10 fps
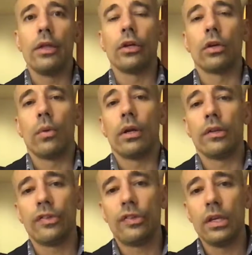and you're going to
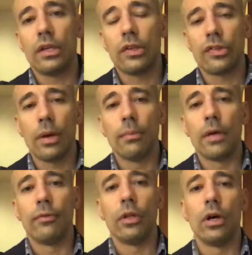want to seek some
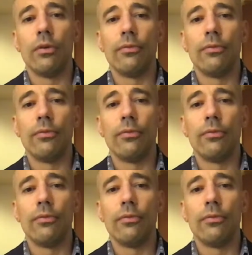level